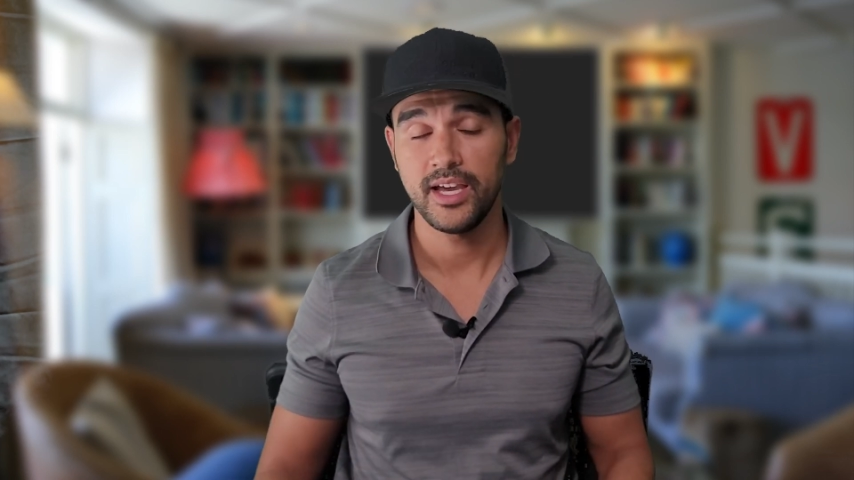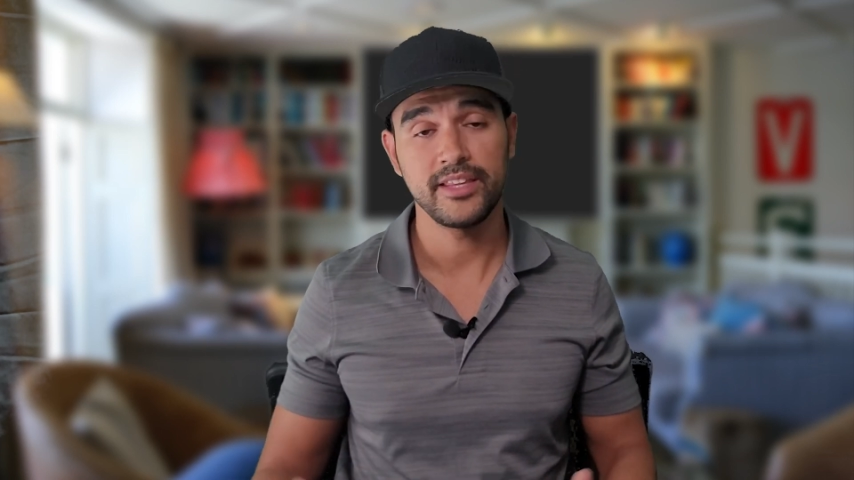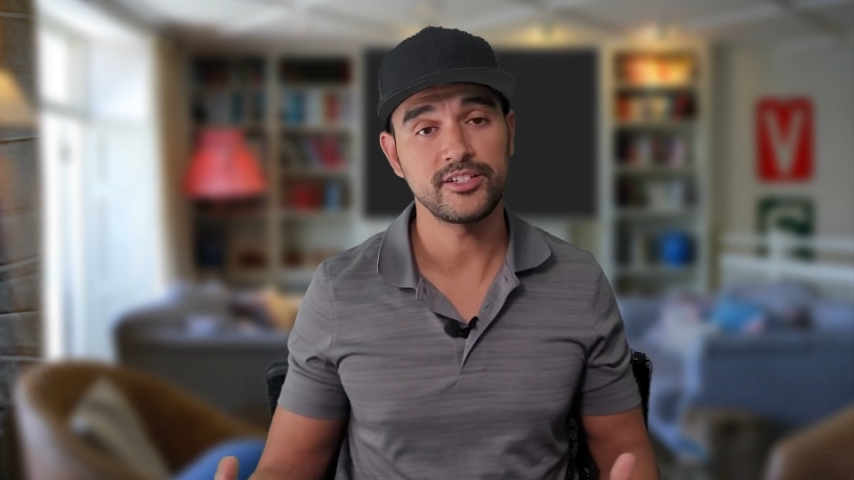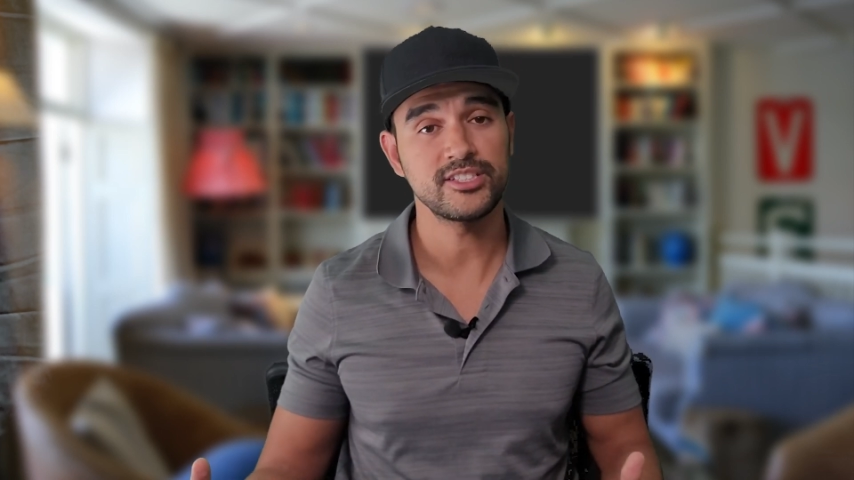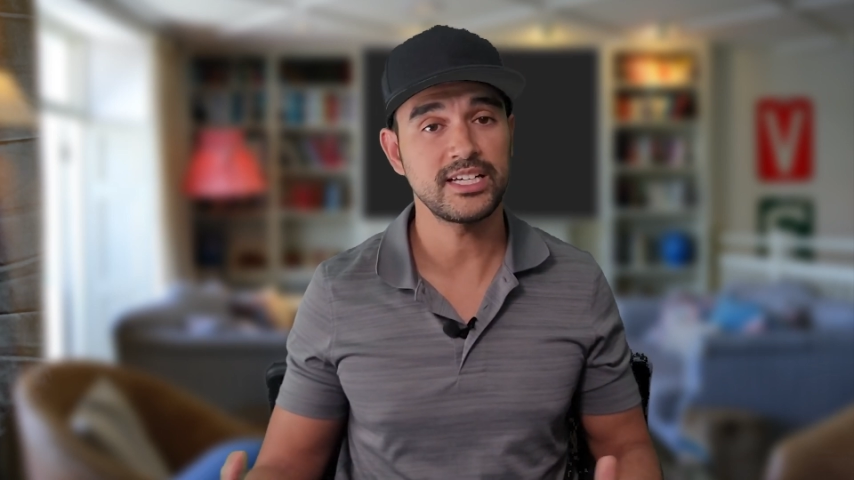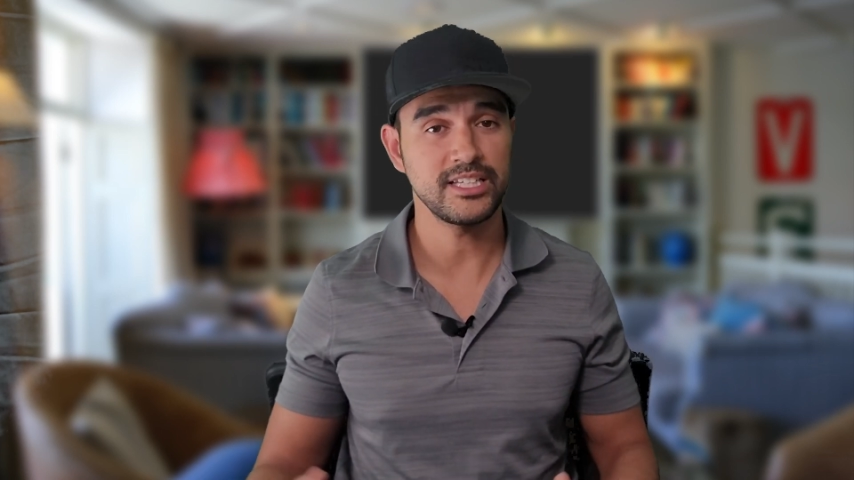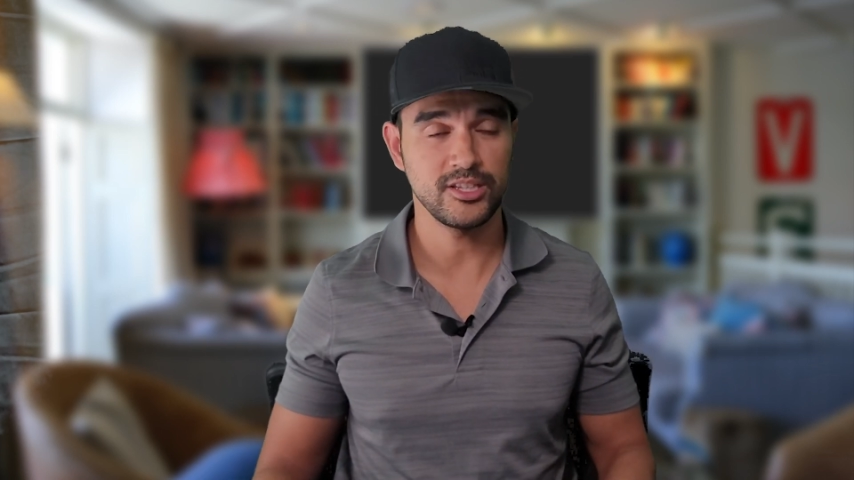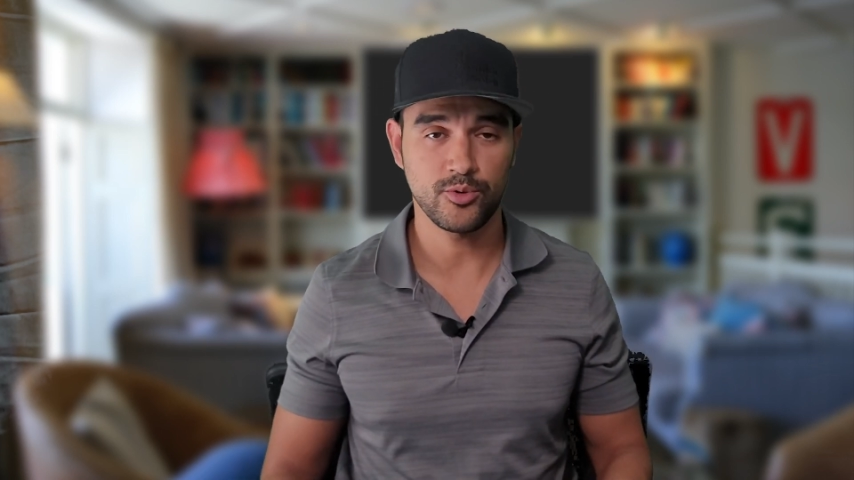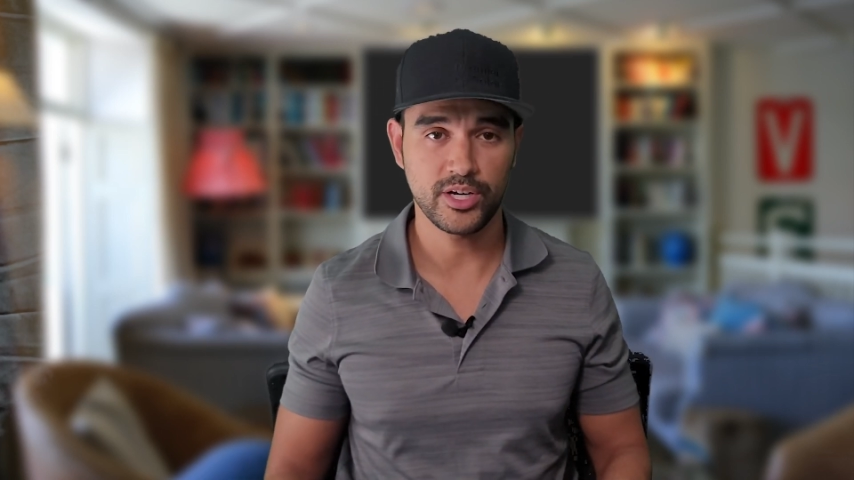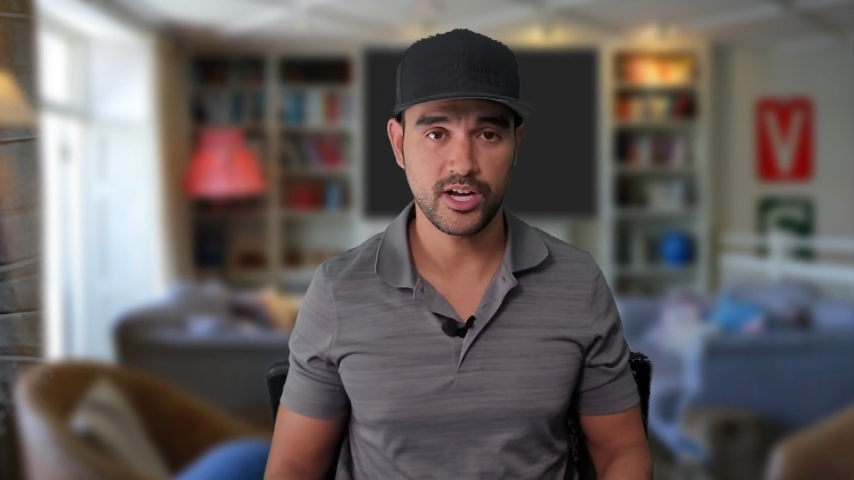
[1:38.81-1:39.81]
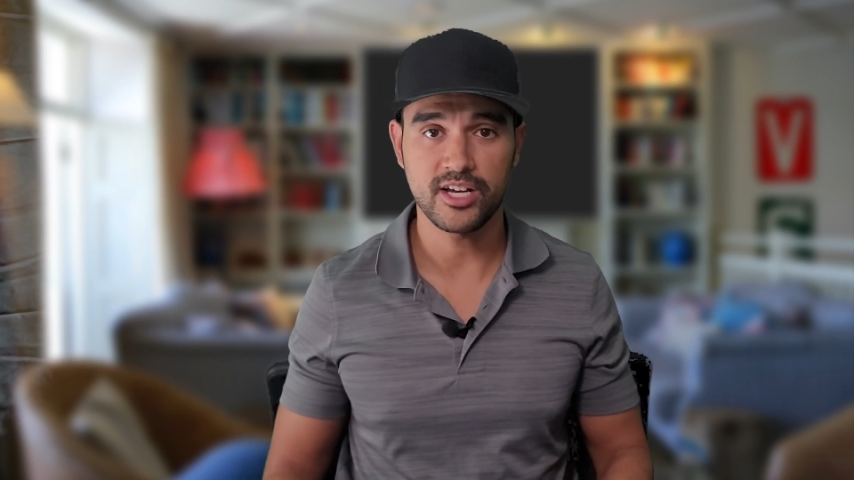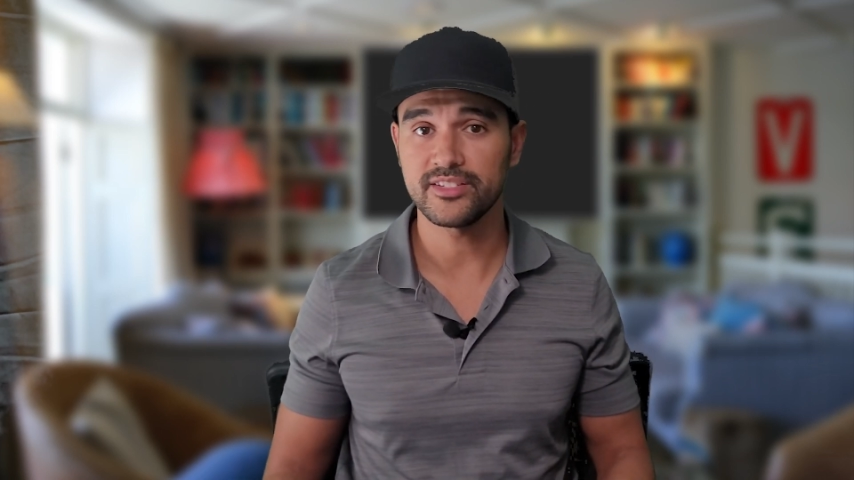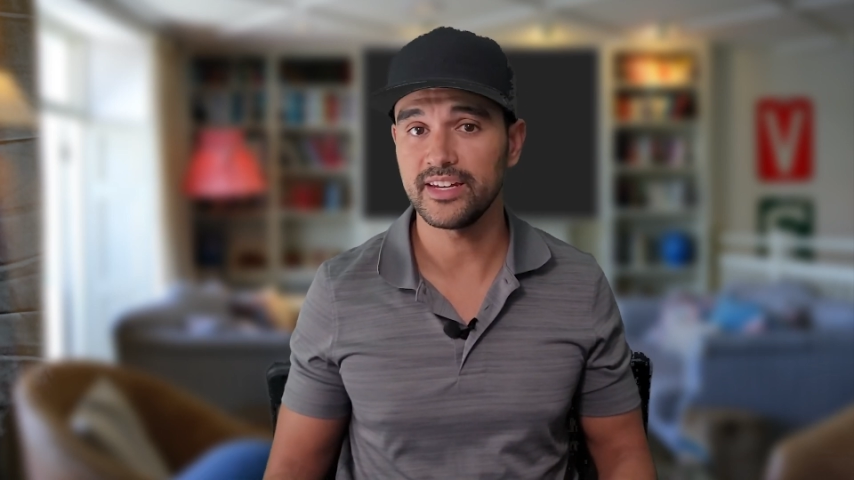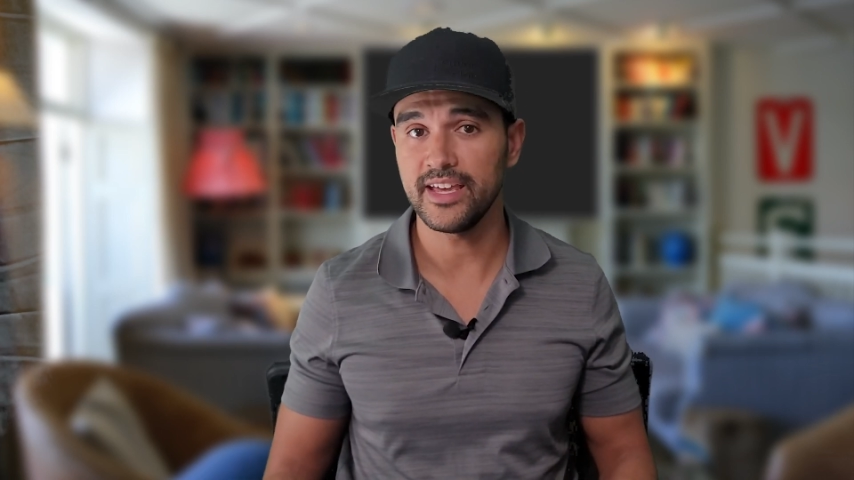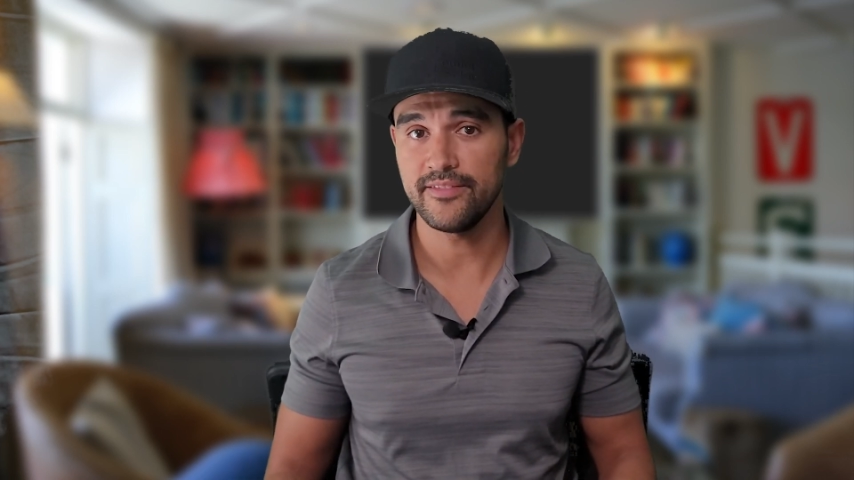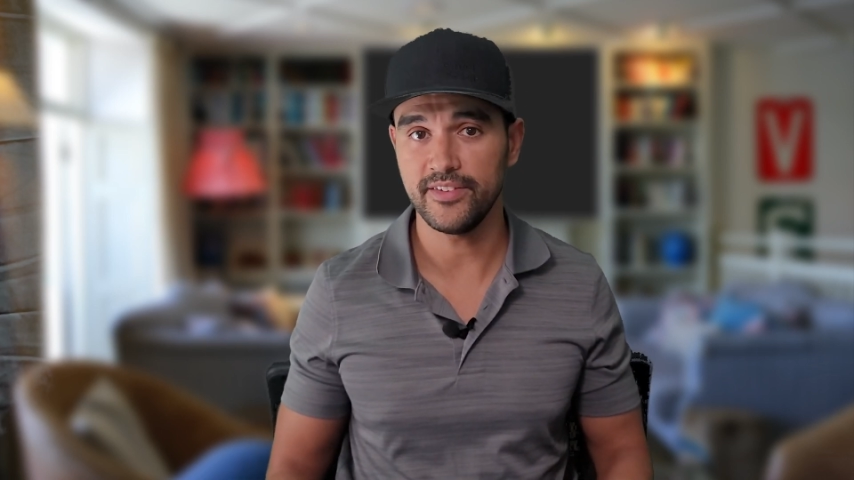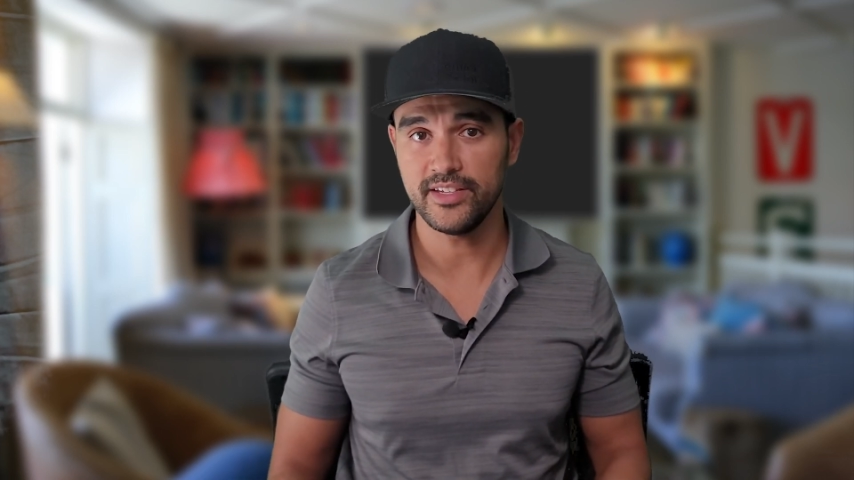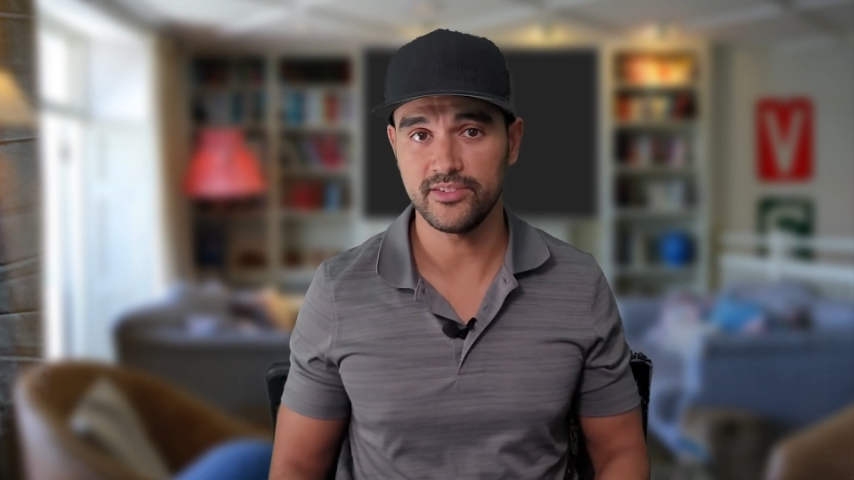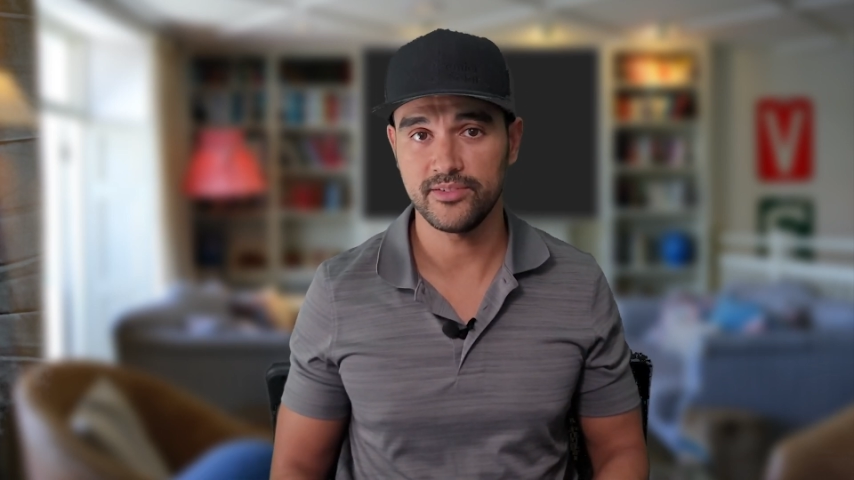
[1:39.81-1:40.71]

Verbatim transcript: and they're slightly lower in cost than Enphase.